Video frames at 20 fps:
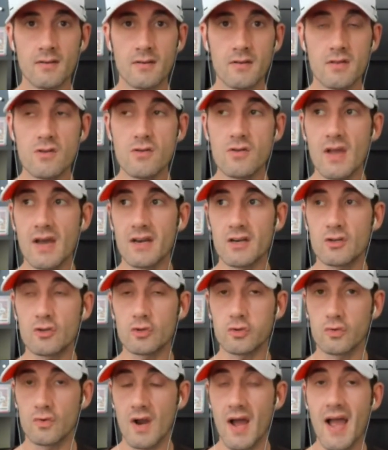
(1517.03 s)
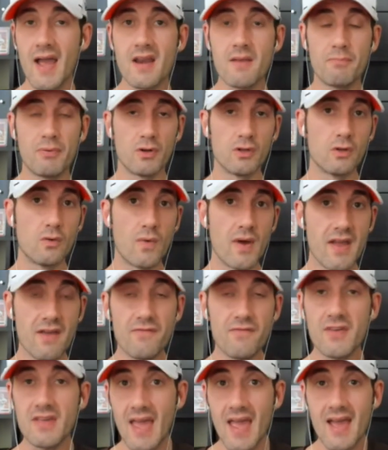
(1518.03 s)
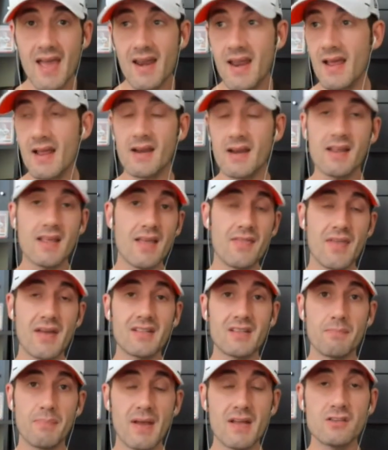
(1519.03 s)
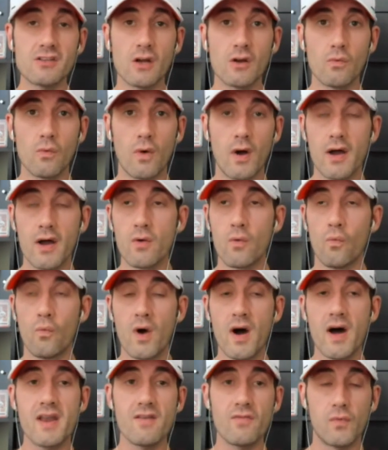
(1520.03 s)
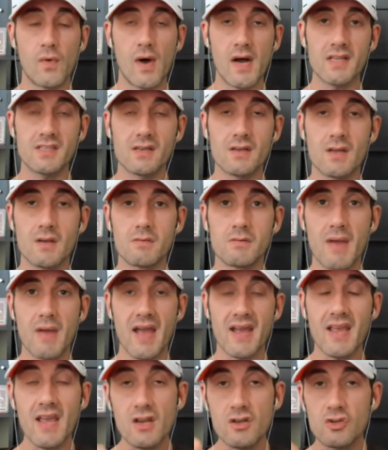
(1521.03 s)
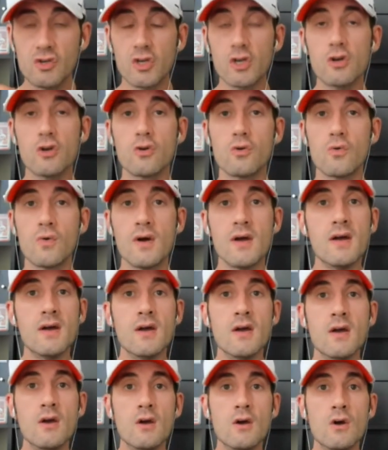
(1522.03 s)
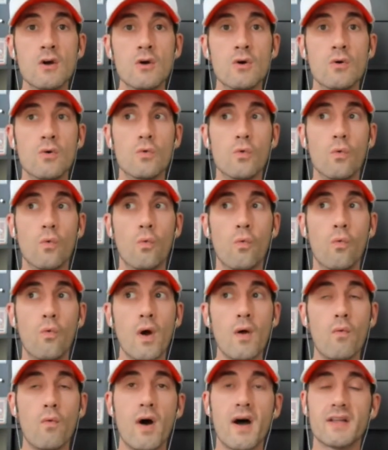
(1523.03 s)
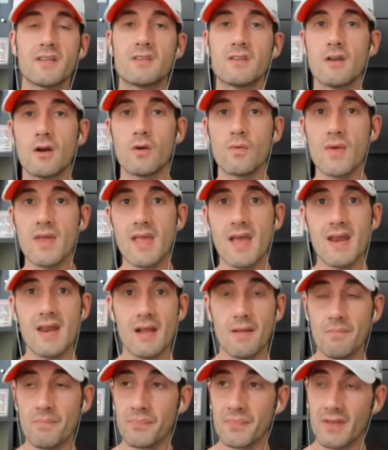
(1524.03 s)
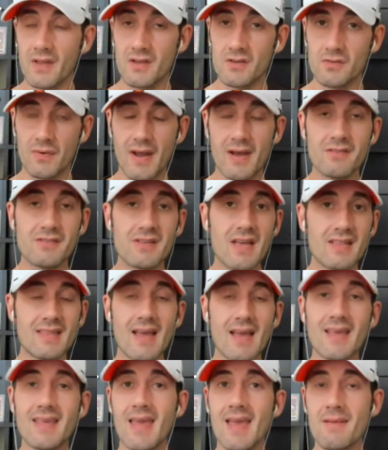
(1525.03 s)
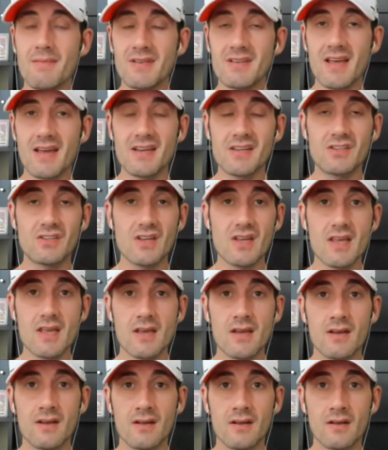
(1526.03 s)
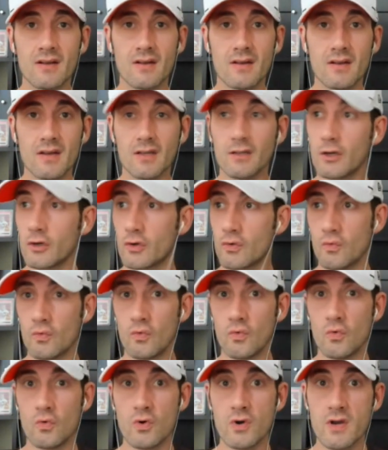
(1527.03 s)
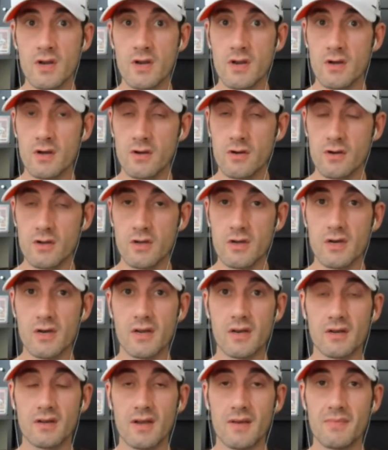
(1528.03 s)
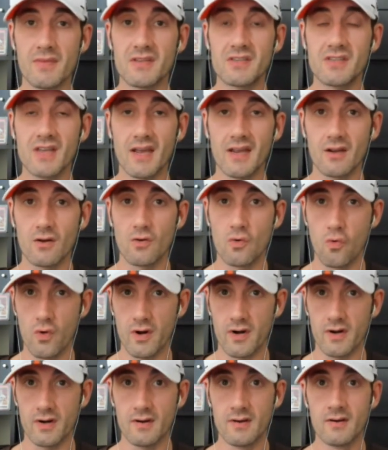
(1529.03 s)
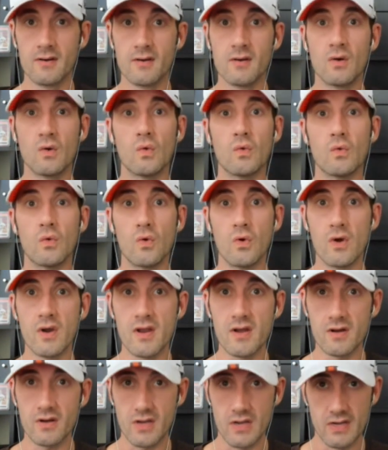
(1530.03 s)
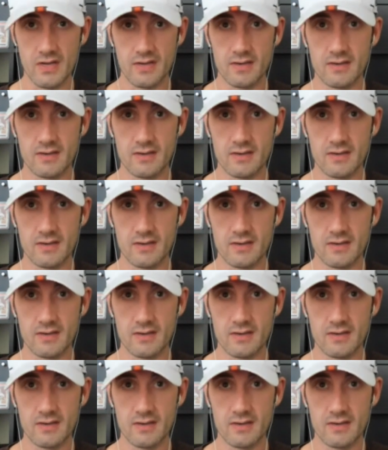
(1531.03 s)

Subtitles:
You got to try to pull away if you can. And again, that depends on one, if Watson comes back, and two, what Watson are we getting? Because when I was at that game in Tennessee, he looked real good come the second quarter. Real good.